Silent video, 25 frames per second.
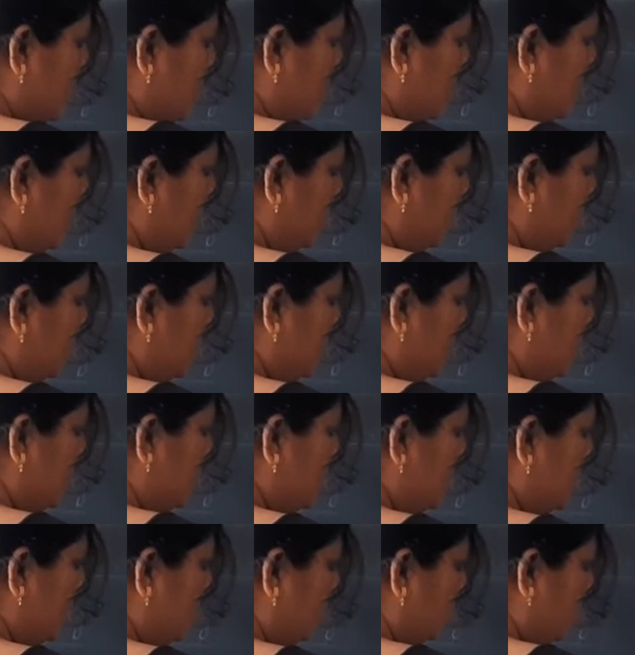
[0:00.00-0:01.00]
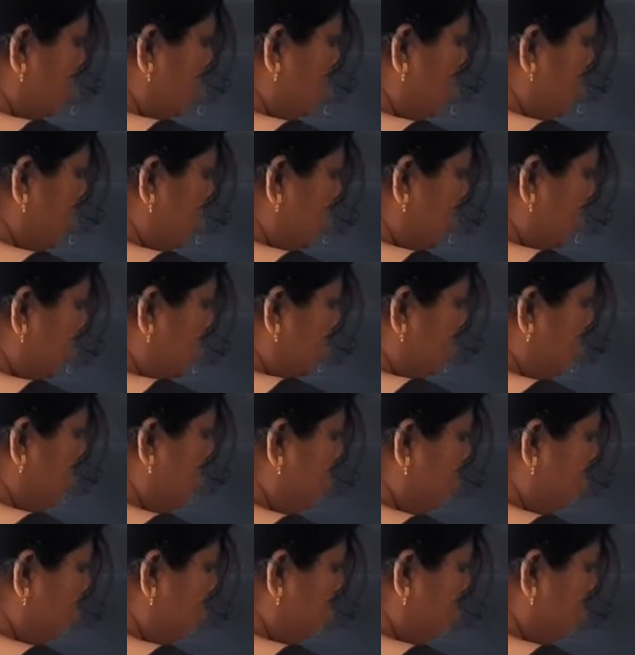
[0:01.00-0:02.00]
let me consider only the
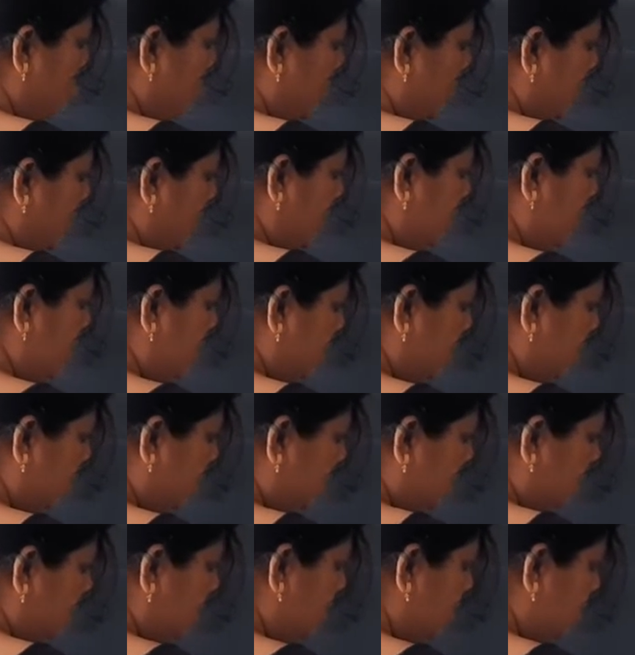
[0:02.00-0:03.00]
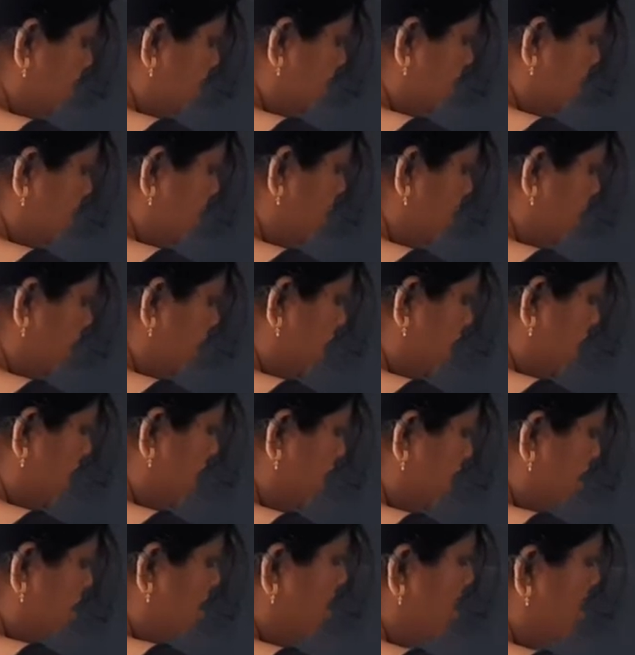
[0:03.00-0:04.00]
main things which I
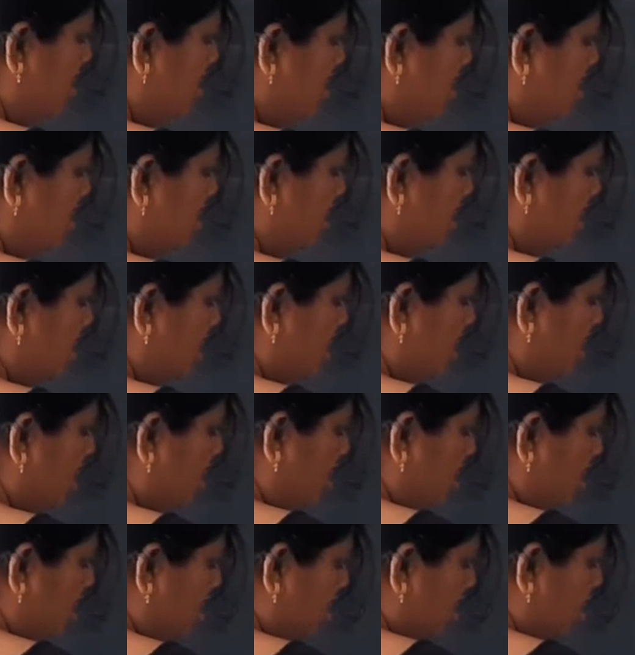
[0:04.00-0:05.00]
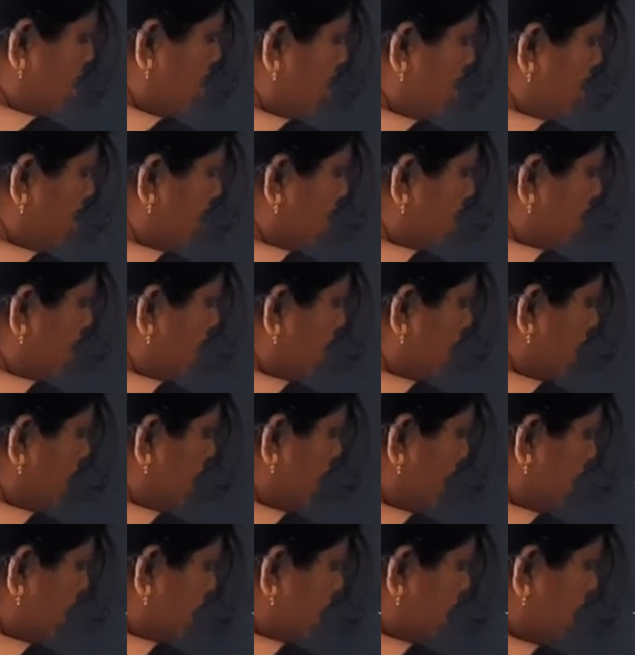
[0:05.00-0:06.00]
draw. We'll
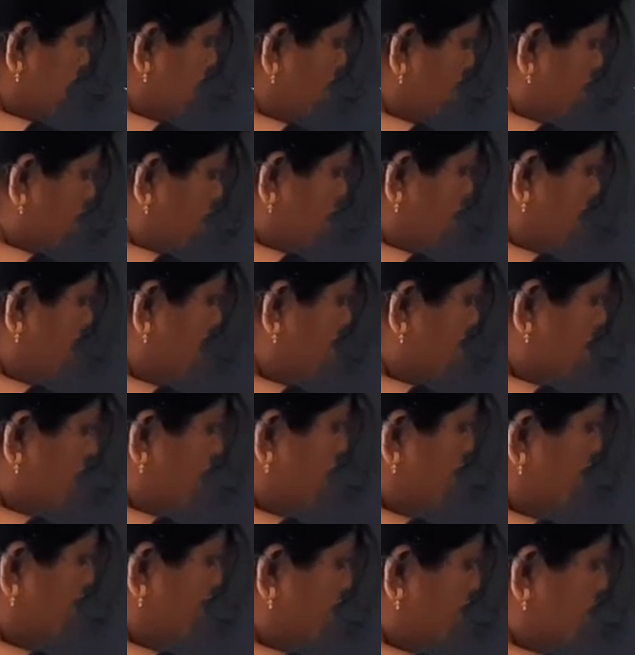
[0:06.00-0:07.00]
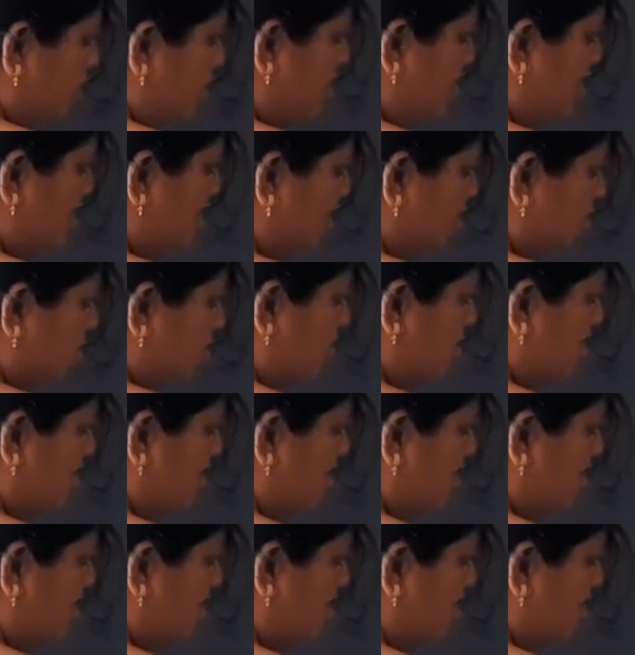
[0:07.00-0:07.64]
erase it not to confuse you.